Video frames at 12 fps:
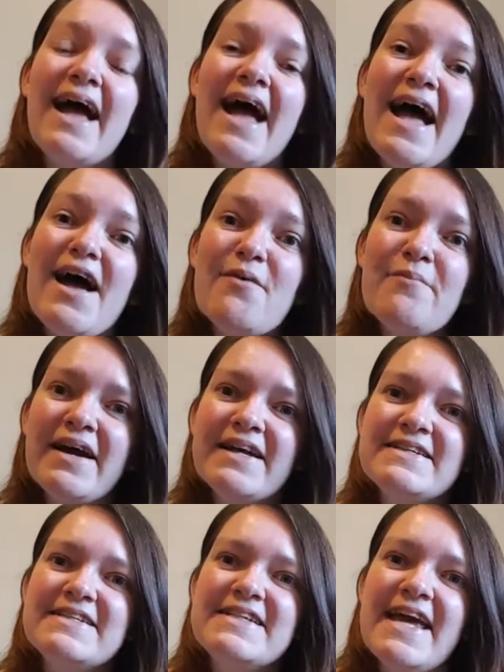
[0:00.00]

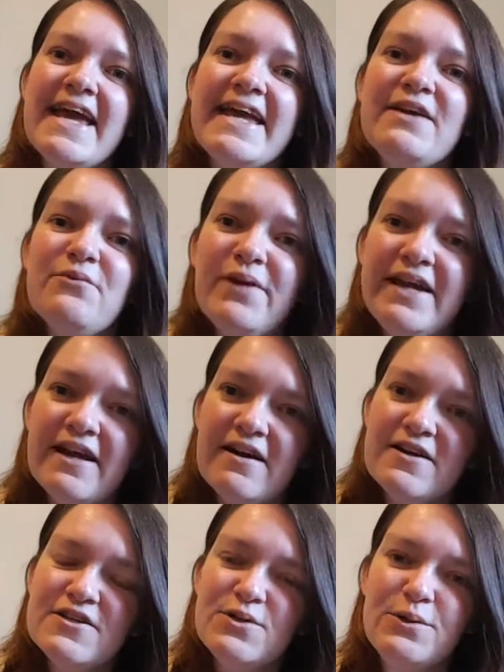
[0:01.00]
And today we
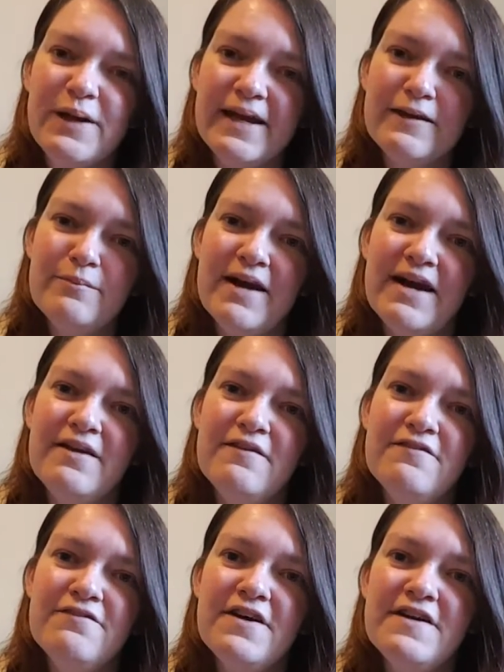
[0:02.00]
are talking
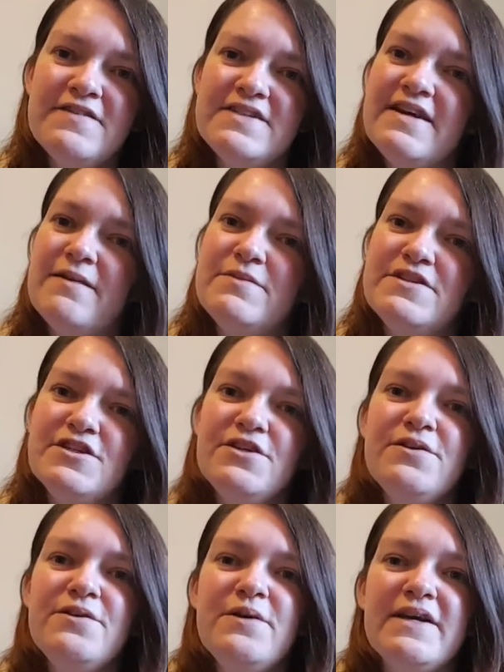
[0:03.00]
about 5 steps
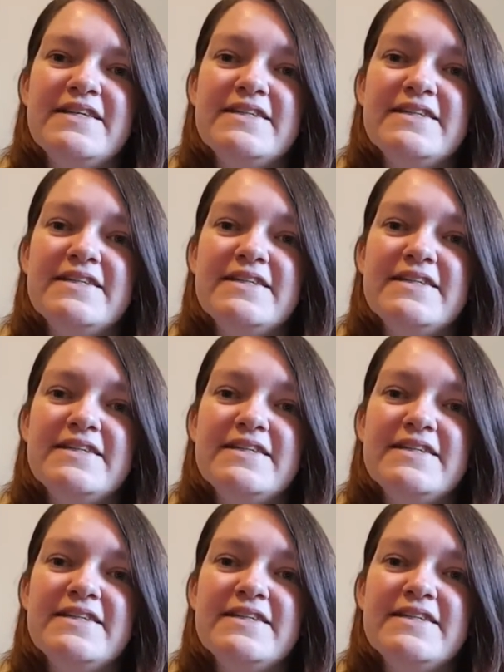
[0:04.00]
to